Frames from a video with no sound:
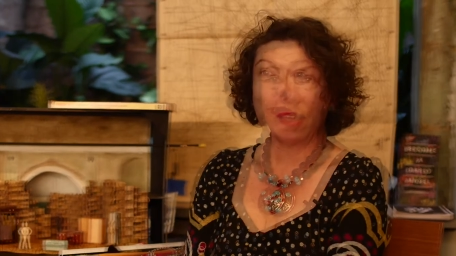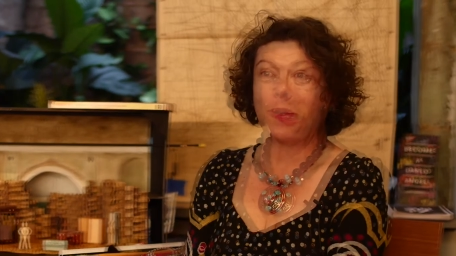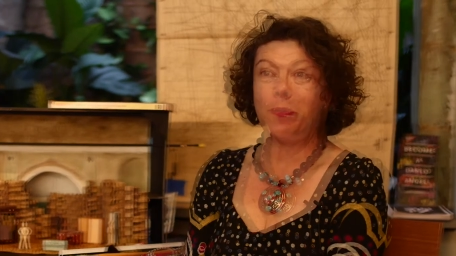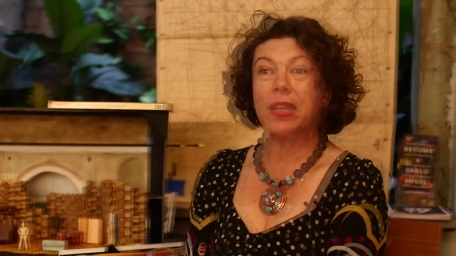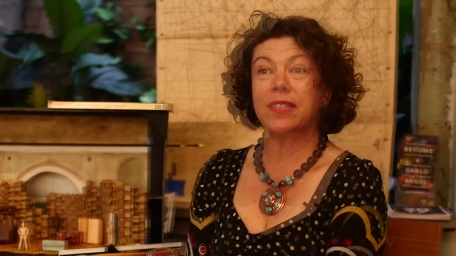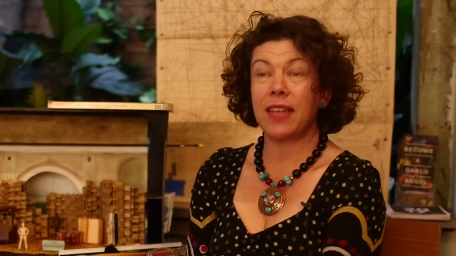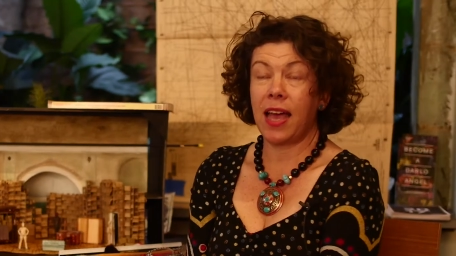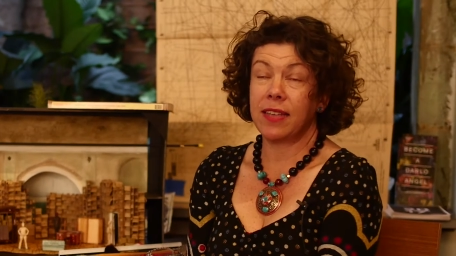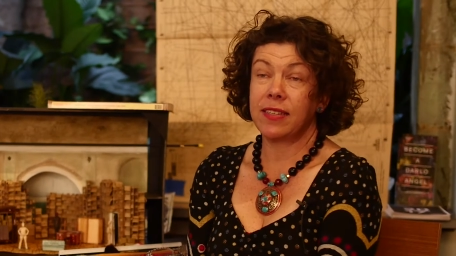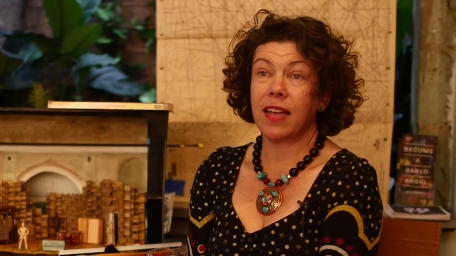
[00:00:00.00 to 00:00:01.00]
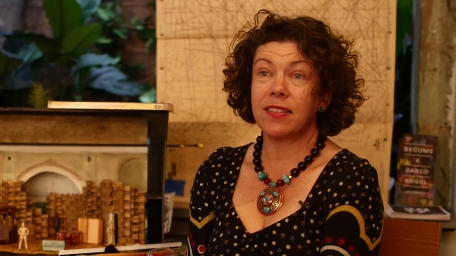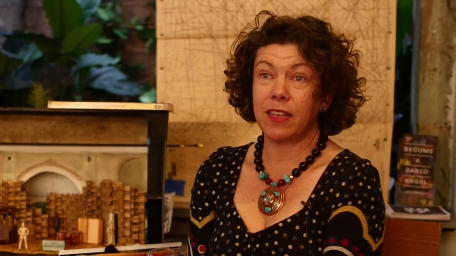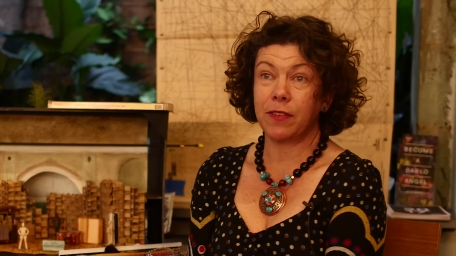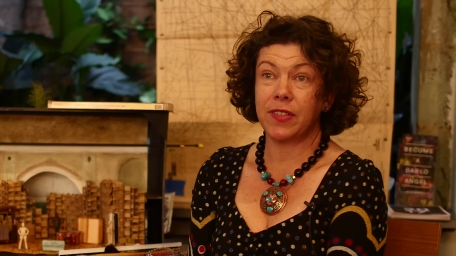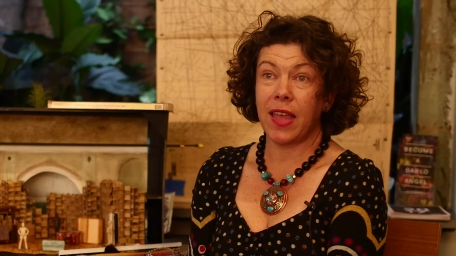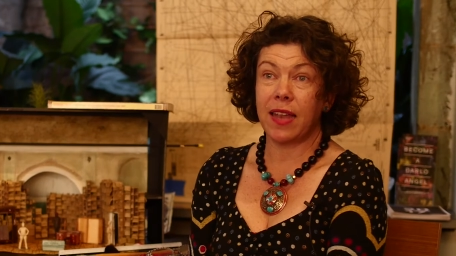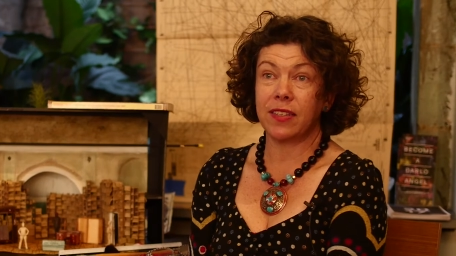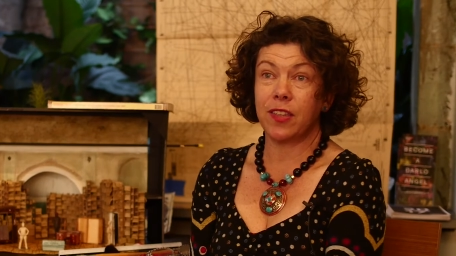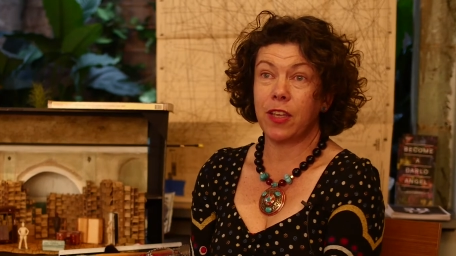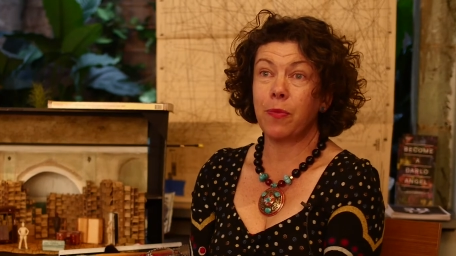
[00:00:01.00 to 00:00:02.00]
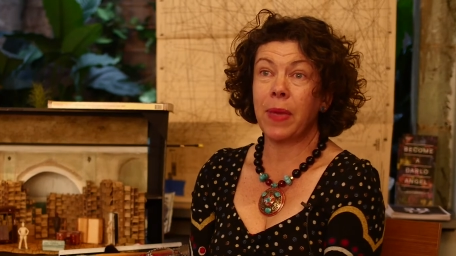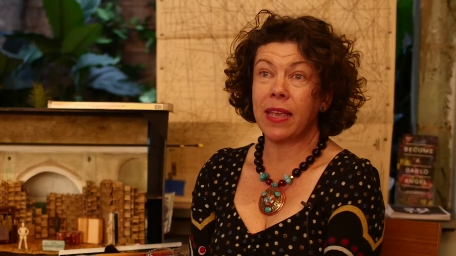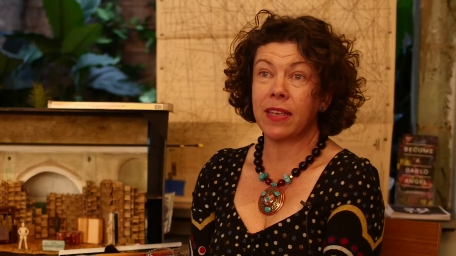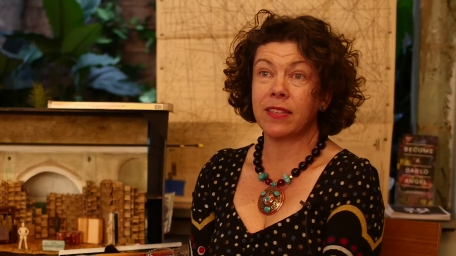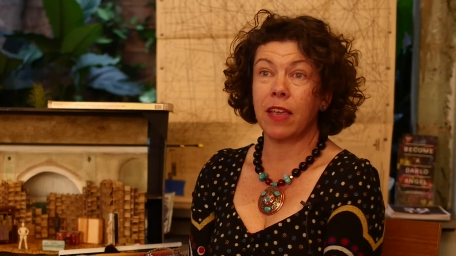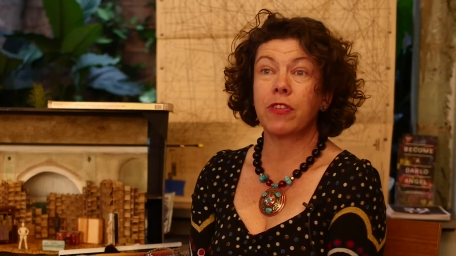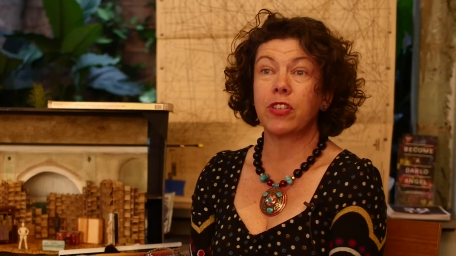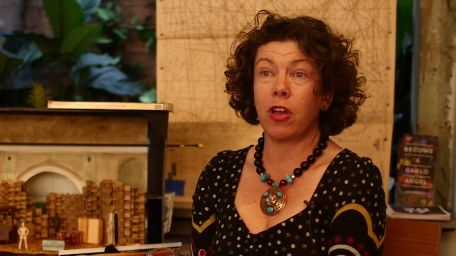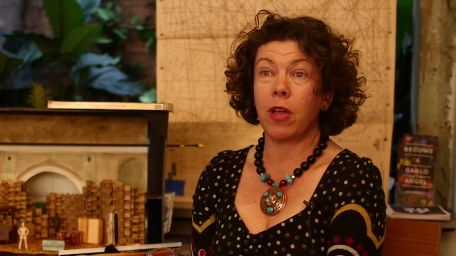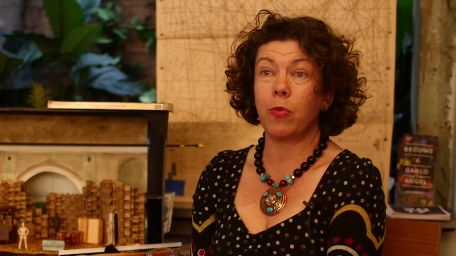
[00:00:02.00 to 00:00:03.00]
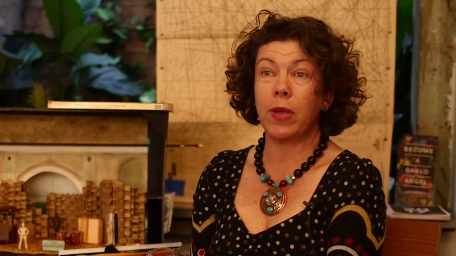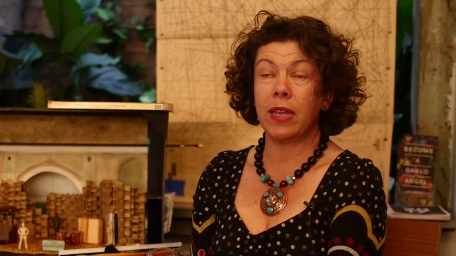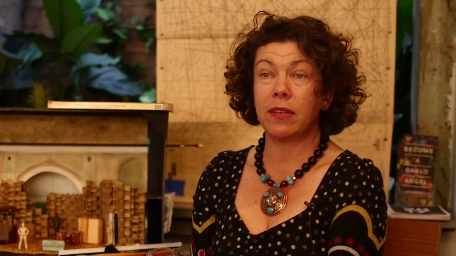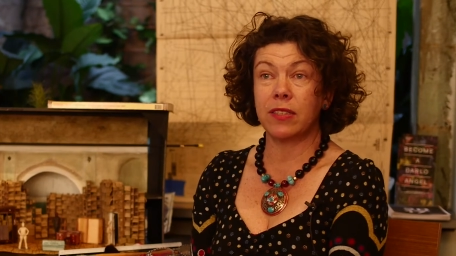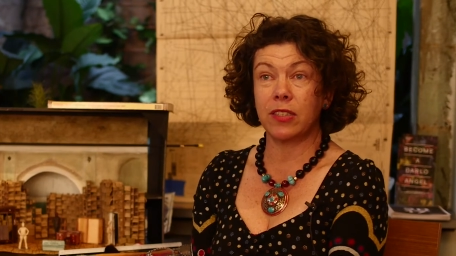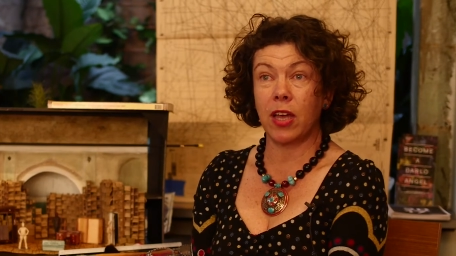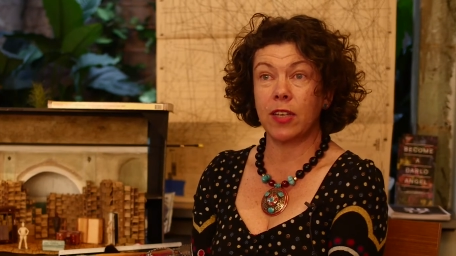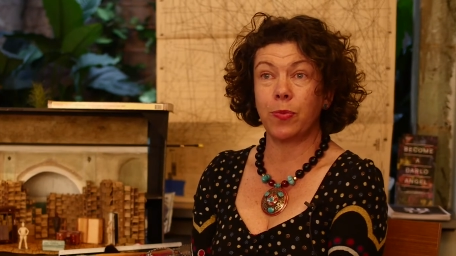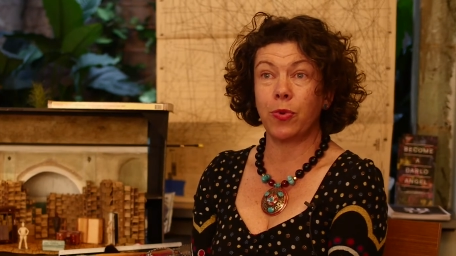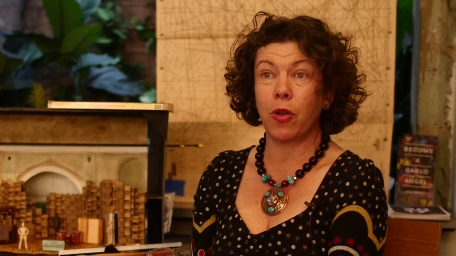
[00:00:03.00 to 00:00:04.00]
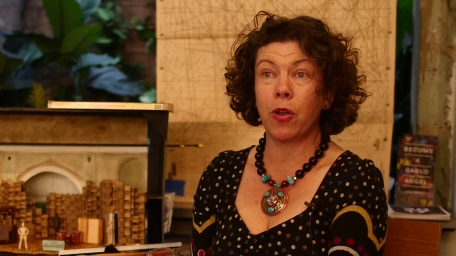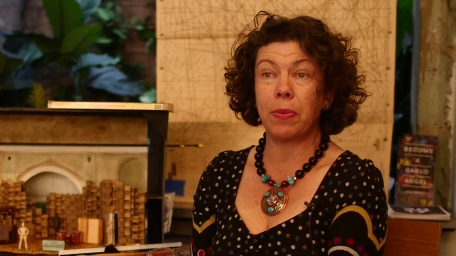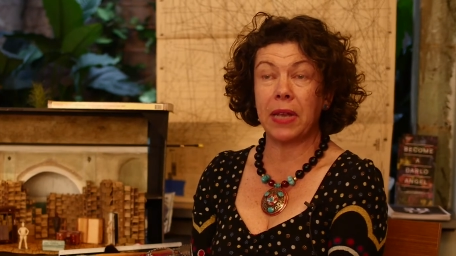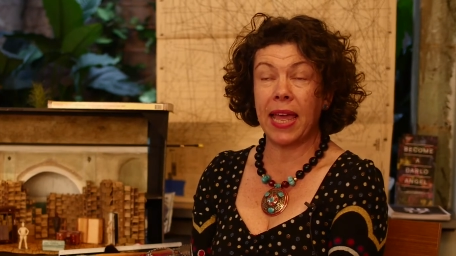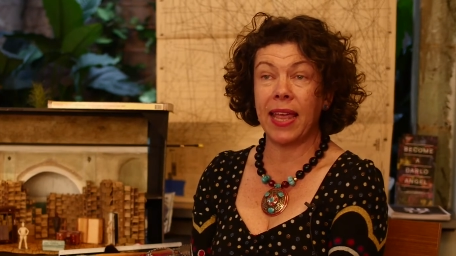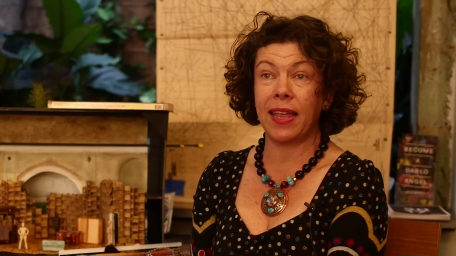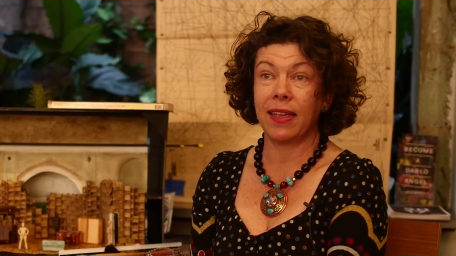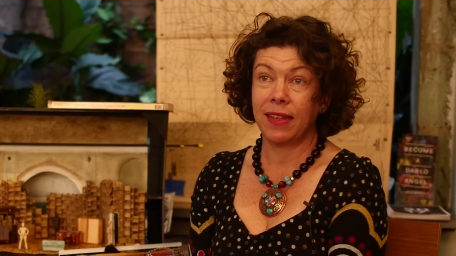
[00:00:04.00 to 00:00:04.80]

We must ask ourselves that as theatre makers every time we decide to put on a play